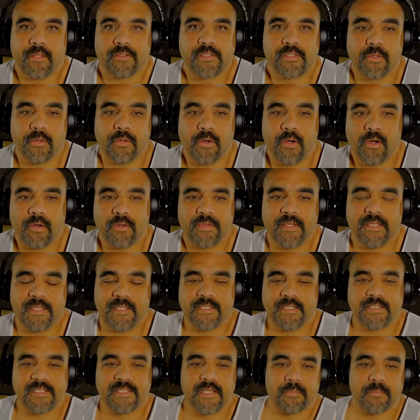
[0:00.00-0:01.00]
So all
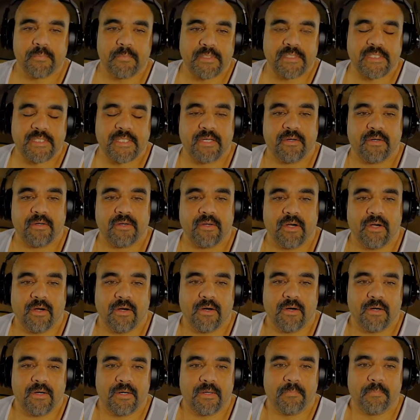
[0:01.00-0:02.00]
these numbers here
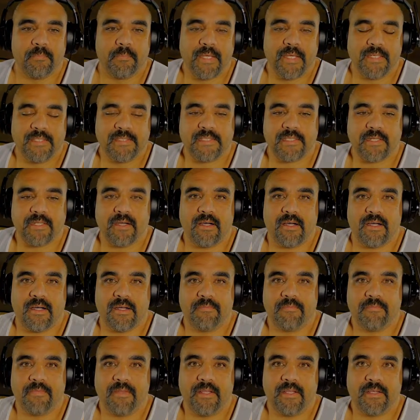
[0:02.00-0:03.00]
are based
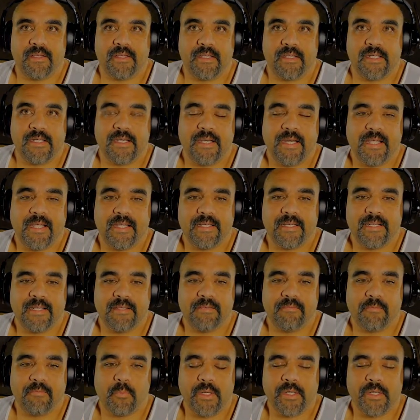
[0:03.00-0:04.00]
off a
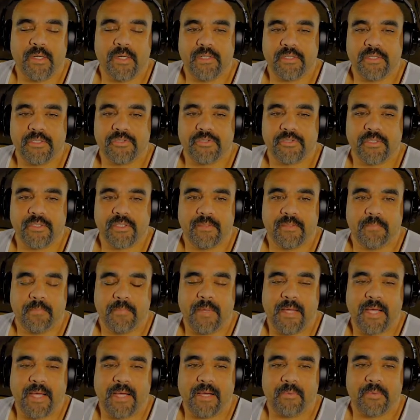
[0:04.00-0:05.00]
negative 100
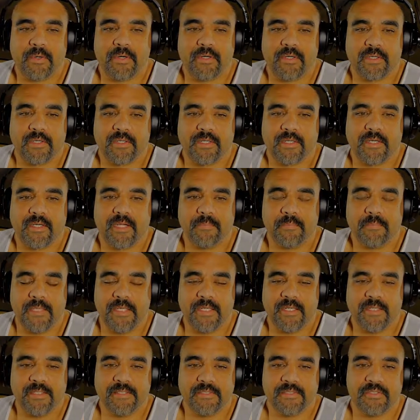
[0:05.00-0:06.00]
power coming
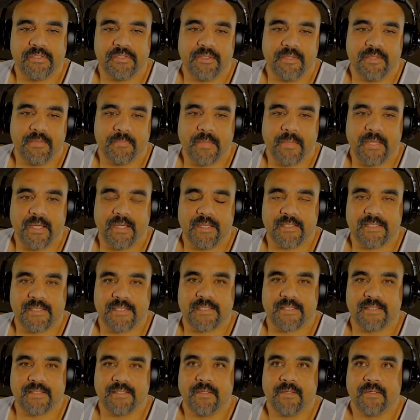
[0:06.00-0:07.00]
into the
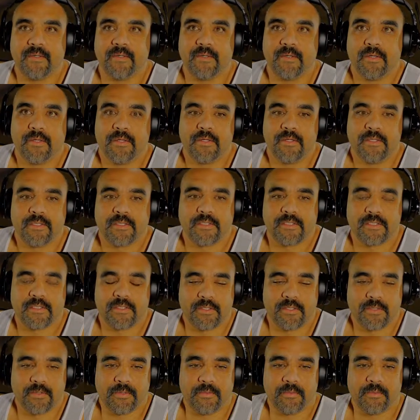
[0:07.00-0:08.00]
base.
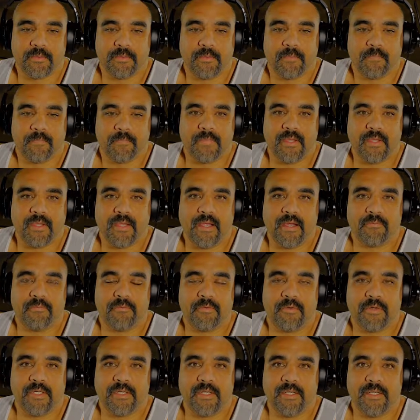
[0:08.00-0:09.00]
So
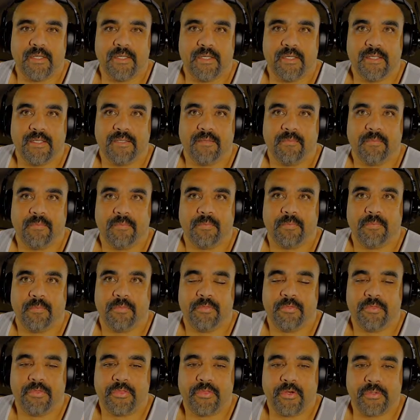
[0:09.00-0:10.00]
every
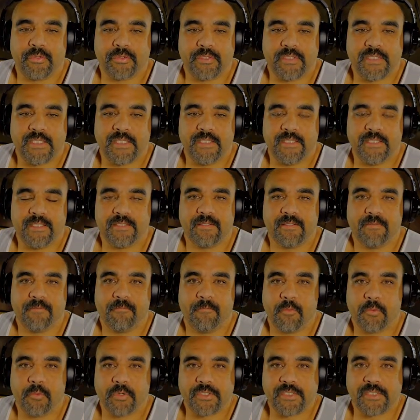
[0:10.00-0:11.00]
13 to
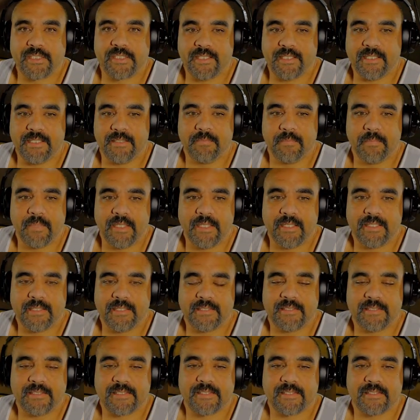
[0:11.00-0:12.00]
14
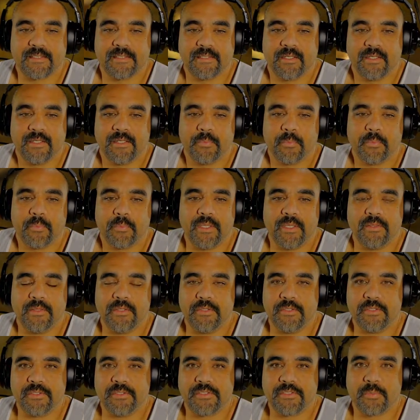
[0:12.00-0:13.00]
minutes we
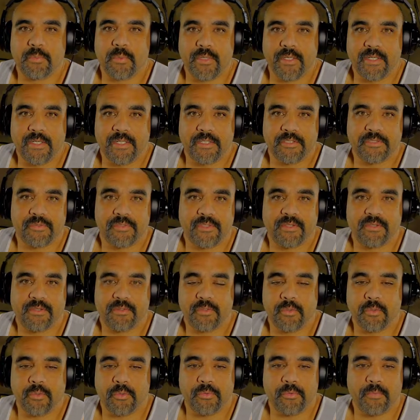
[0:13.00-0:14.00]
lose 100
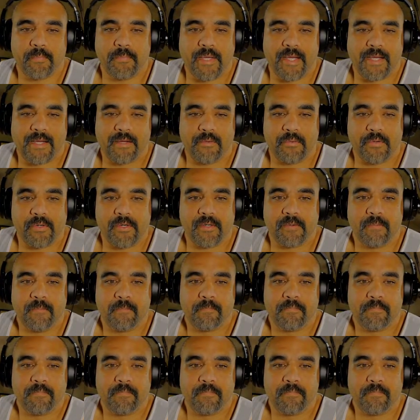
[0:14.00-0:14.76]
total power.